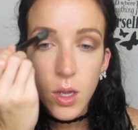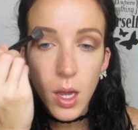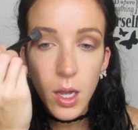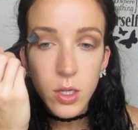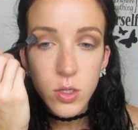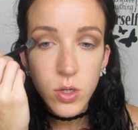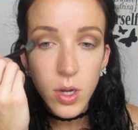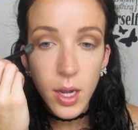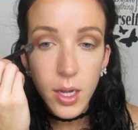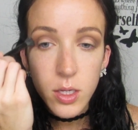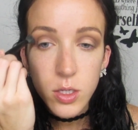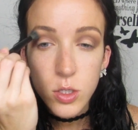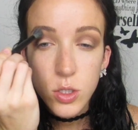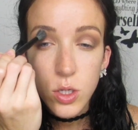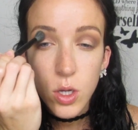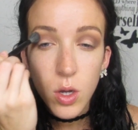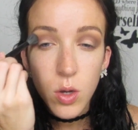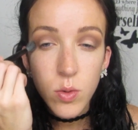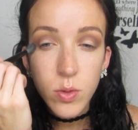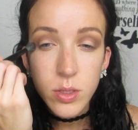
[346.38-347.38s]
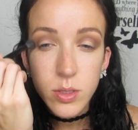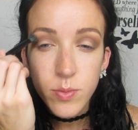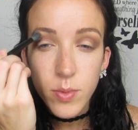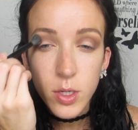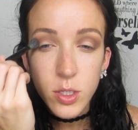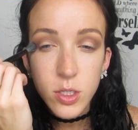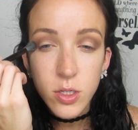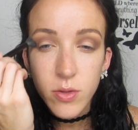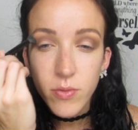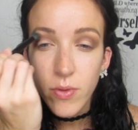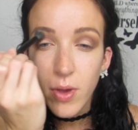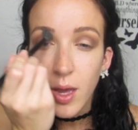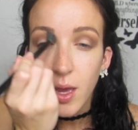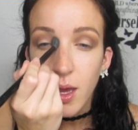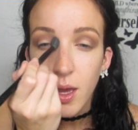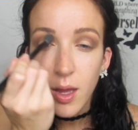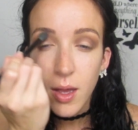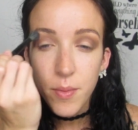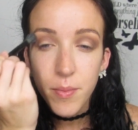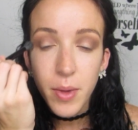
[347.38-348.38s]
I try and show as much of
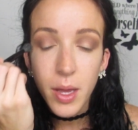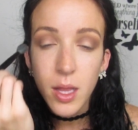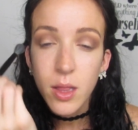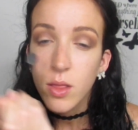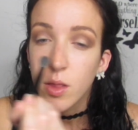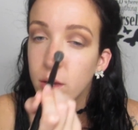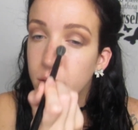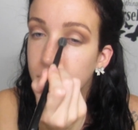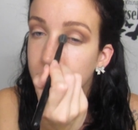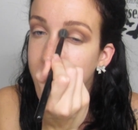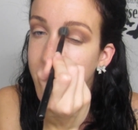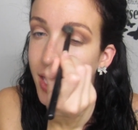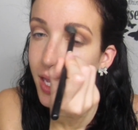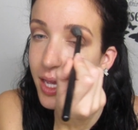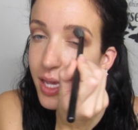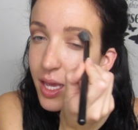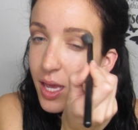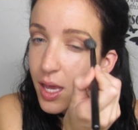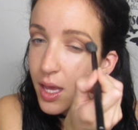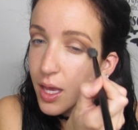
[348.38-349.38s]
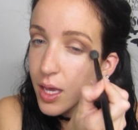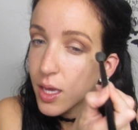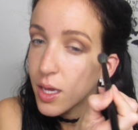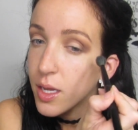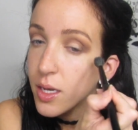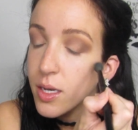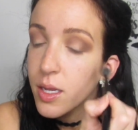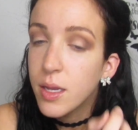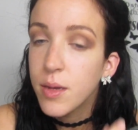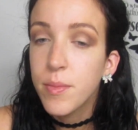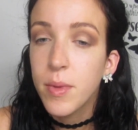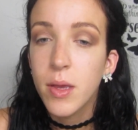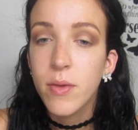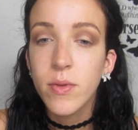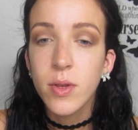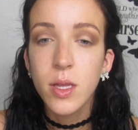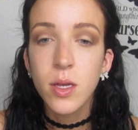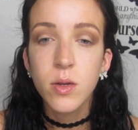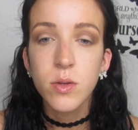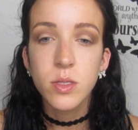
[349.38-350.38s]
my look as I can in my
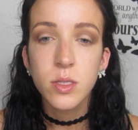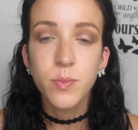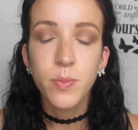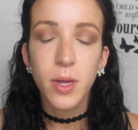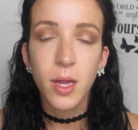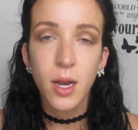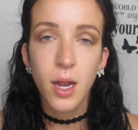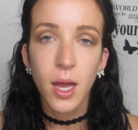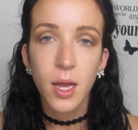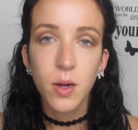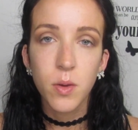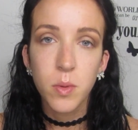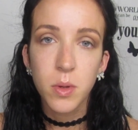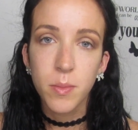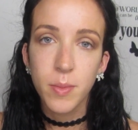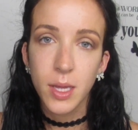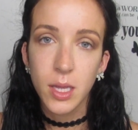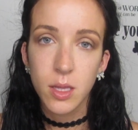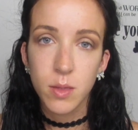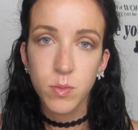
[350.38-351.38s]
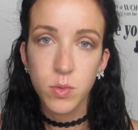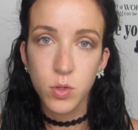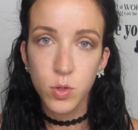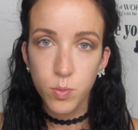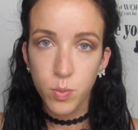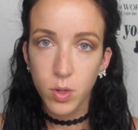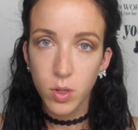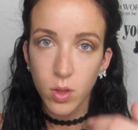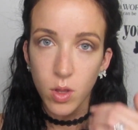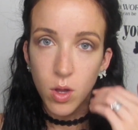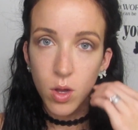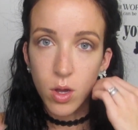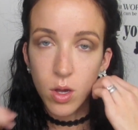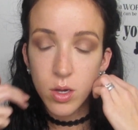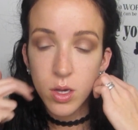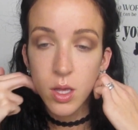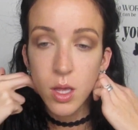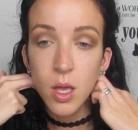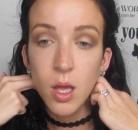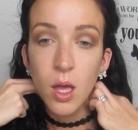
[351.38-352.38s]
videos, but I don't want to make them super
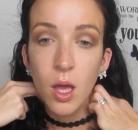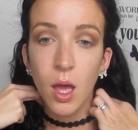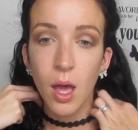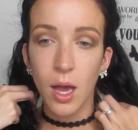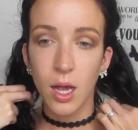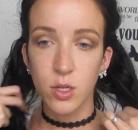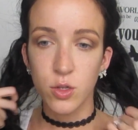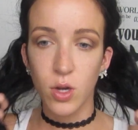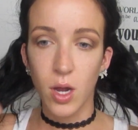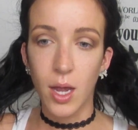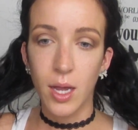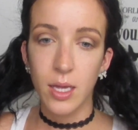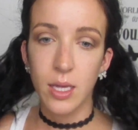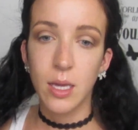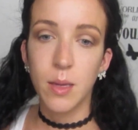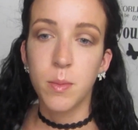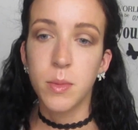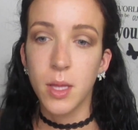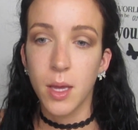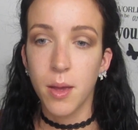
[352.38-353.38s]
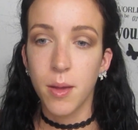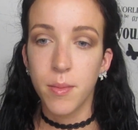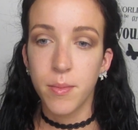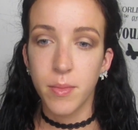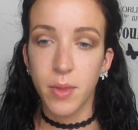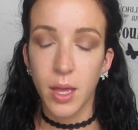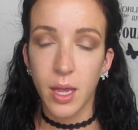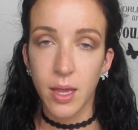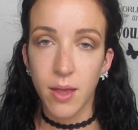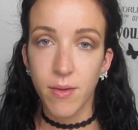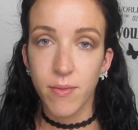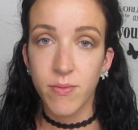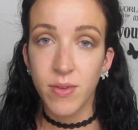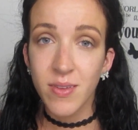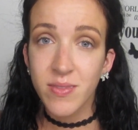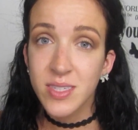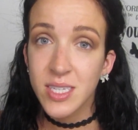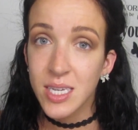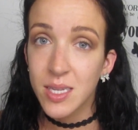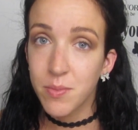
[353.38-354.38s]
long. I try and keep them like
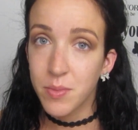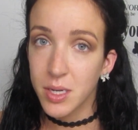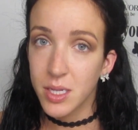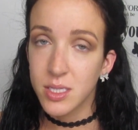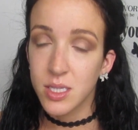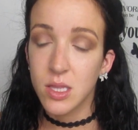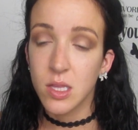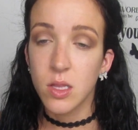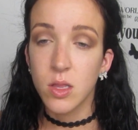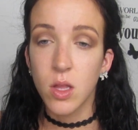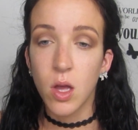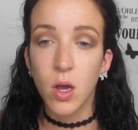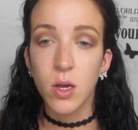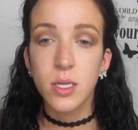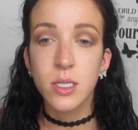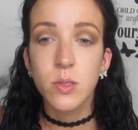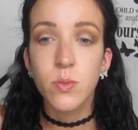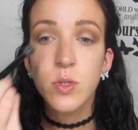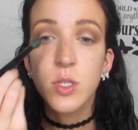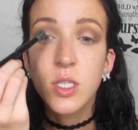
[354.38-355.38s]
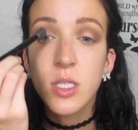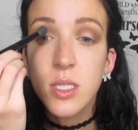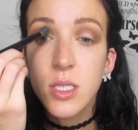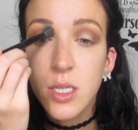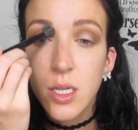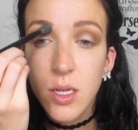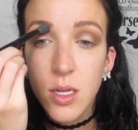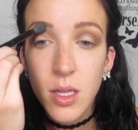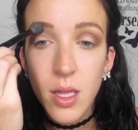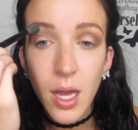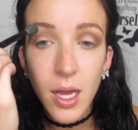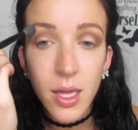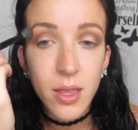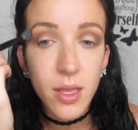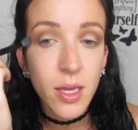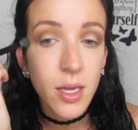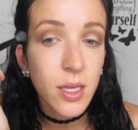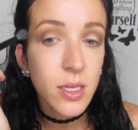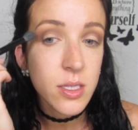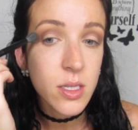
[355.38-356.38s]
15 minutes at the longest, which still I
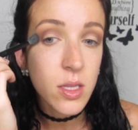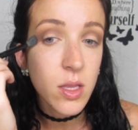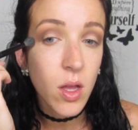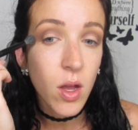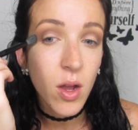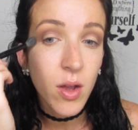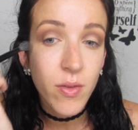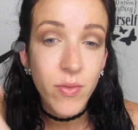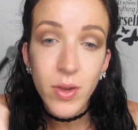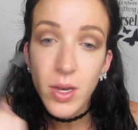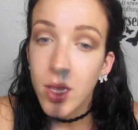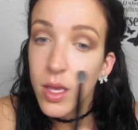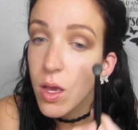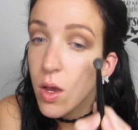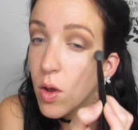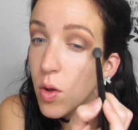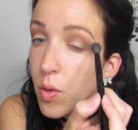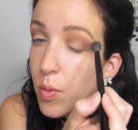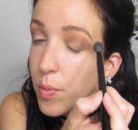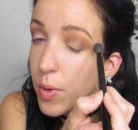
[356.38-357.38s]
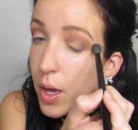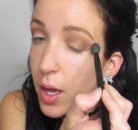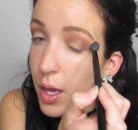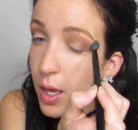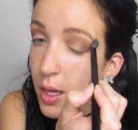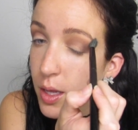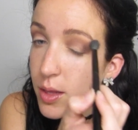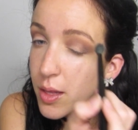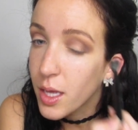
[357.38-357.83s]
think is a long video, but